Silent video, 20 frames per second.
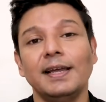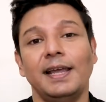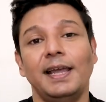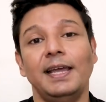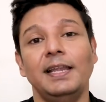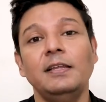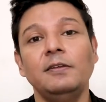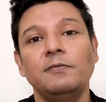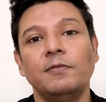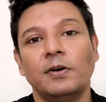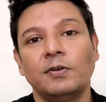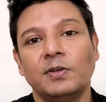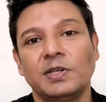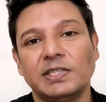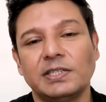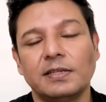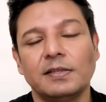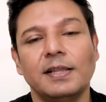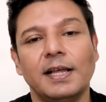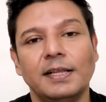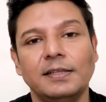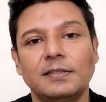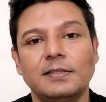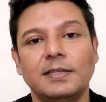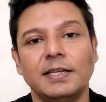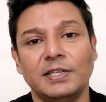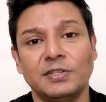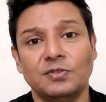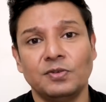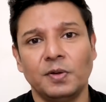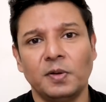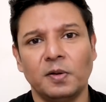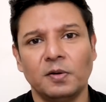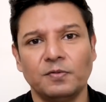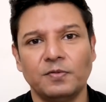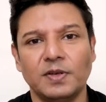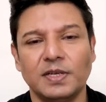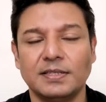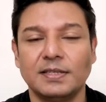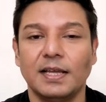Any foundation that stays on your
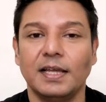face,